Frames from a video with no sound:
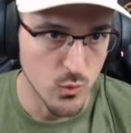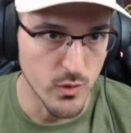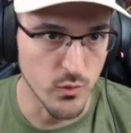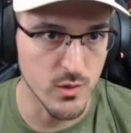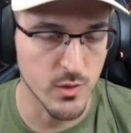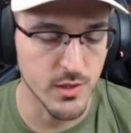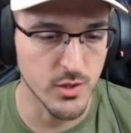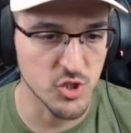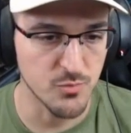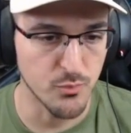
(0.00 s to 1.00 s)
We really want to
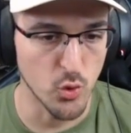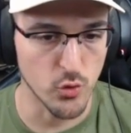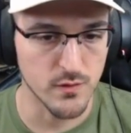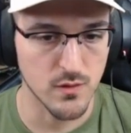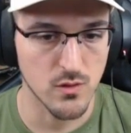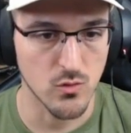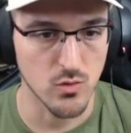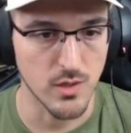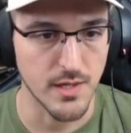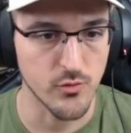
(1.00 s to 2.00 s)
dodge a Port
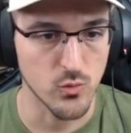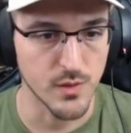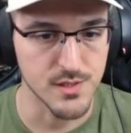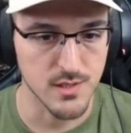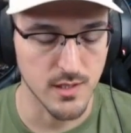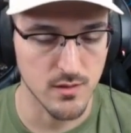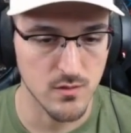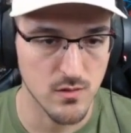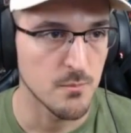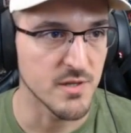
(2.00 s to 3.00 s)
or another Wasteland.
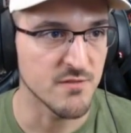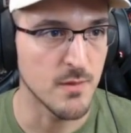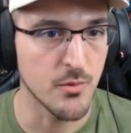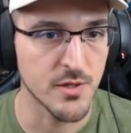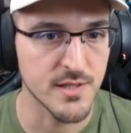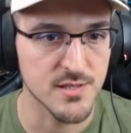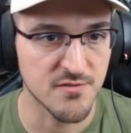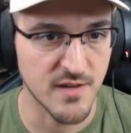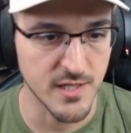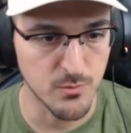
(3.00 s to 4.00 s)
But if my opponent doesn't
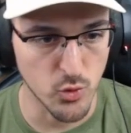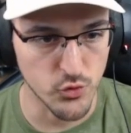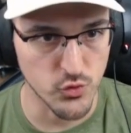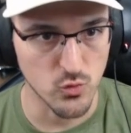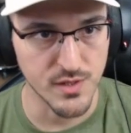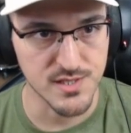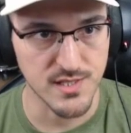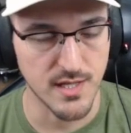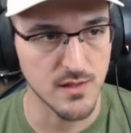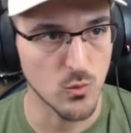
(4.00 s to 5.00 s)
find Port or
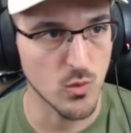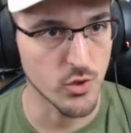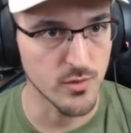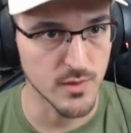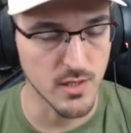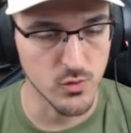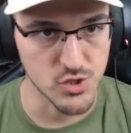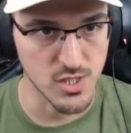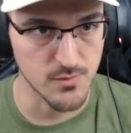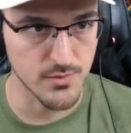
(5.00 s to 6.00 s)
Wasteland, then we're gonna be in good
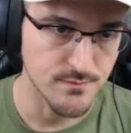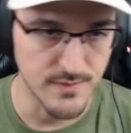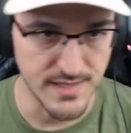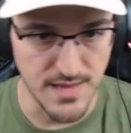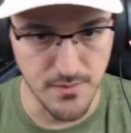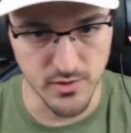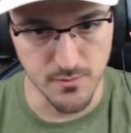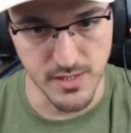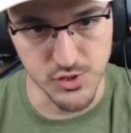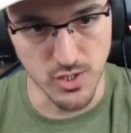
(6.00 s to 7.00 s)
shape. Man, that Meddling
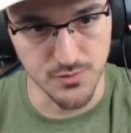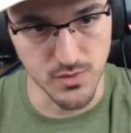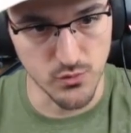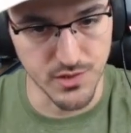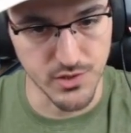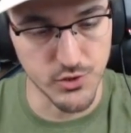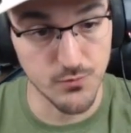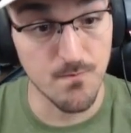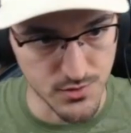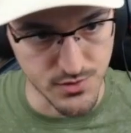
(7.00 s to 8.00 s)
Mage got me really good.
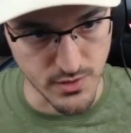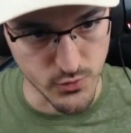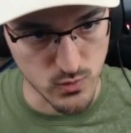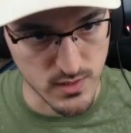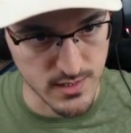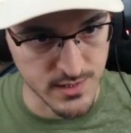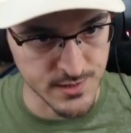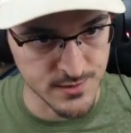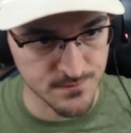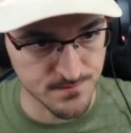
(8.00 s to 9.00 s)
Down to
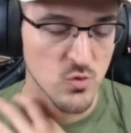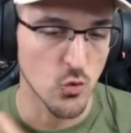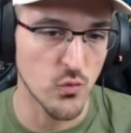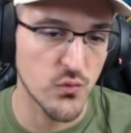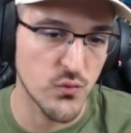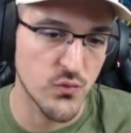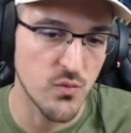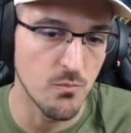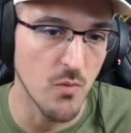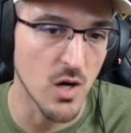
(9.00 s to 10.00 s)
1.
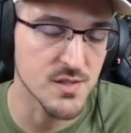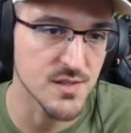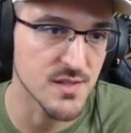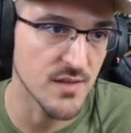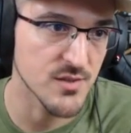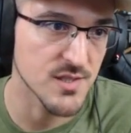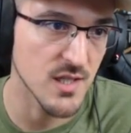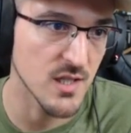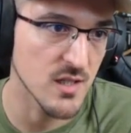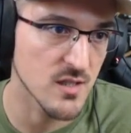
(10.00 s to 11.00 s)
Oof, Mox is
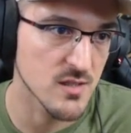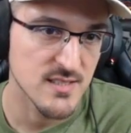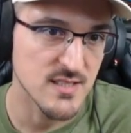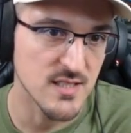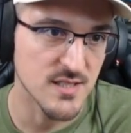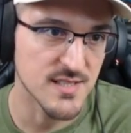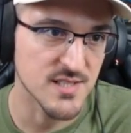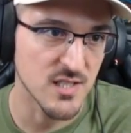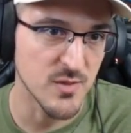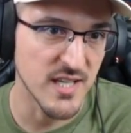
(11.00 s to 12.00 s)
devastating. Oh, is this
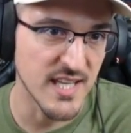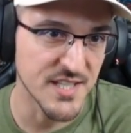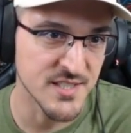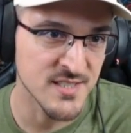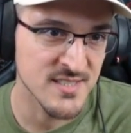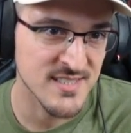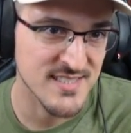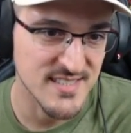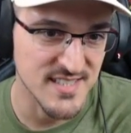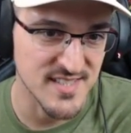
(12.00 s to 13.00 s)
gonna be a Geddon?
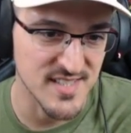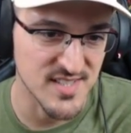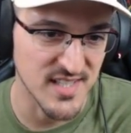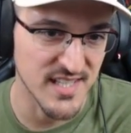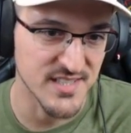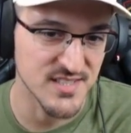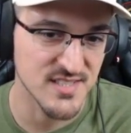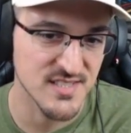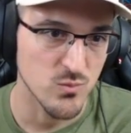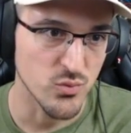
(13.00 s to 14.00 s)
This is a Geddon.
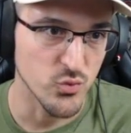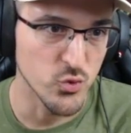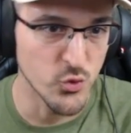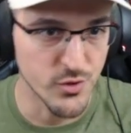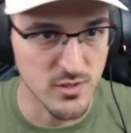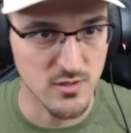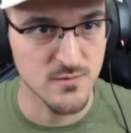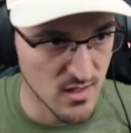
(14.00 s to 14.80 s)
Brutal.